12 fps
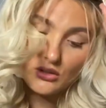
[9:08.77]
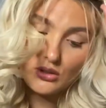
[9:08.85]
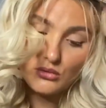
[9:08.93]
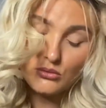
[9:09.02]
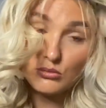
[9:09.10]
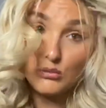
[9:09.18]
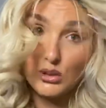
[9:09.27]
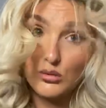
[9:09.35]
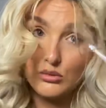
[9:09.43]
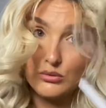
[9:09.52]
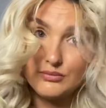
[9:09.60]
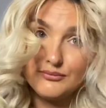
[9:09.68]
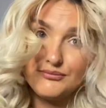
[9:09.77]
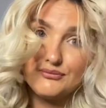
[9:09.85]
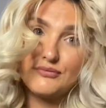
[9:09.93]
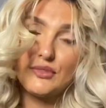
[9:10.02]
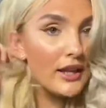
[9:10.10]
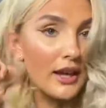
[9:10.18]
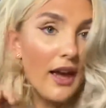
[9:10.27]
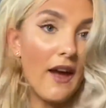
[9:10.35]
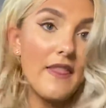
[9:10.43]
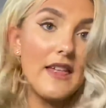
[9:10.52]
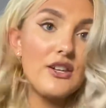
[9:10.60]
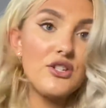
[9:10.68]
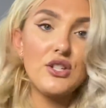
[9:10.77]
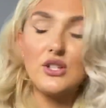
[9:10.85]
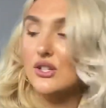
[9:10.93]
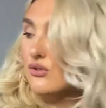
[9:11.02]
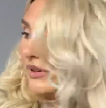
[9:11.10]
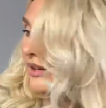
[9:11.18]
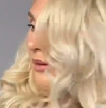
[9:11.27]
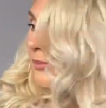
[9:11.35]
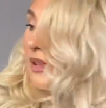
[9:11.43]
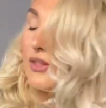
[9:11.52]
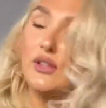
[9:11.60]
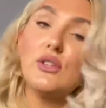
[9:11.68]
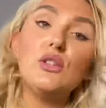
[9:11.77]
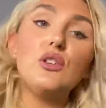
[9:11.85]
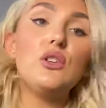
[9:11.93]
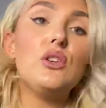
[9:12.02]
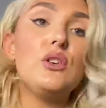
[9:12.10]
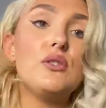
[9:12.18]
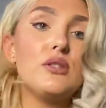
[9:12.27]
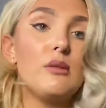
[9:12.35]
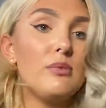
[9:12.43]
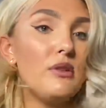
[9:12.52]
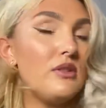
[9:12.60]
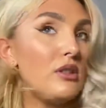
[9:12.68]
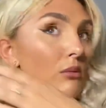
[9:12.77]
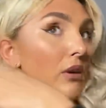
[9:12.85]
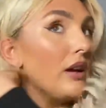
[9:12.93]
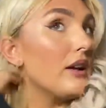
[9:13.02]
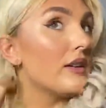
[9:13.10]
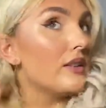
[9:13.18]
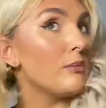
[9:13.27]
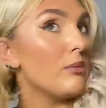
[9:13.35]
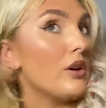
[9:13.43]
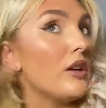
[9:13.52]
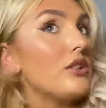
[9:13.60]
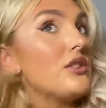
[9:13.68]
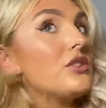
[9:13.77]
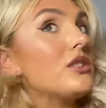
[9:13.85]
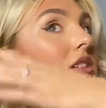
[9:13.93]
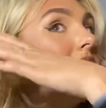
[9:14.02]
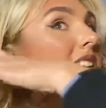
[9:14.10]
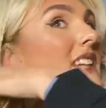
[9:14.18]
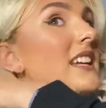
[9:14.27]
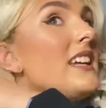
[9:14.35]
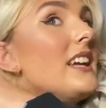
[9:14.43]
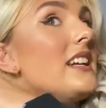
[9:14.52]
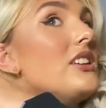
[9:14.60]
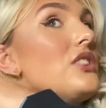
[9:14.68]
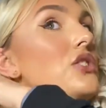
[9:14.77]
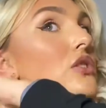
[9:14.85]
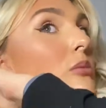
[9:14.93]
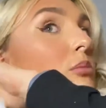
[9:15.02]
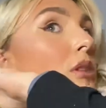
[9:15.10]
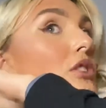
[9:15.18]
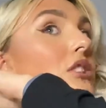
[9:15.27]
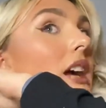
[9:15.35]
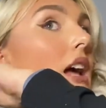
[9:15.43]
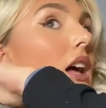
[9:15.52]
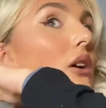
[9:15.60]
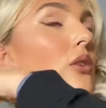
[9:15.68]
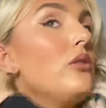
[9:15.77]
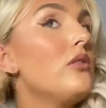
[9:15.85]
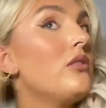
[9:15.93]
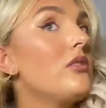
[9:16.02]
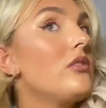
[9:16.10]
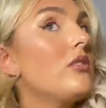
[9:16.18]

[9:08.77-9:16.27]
Whoa. And then she does recommend that you use the Beauty Works brush, and it shouldn't brush it out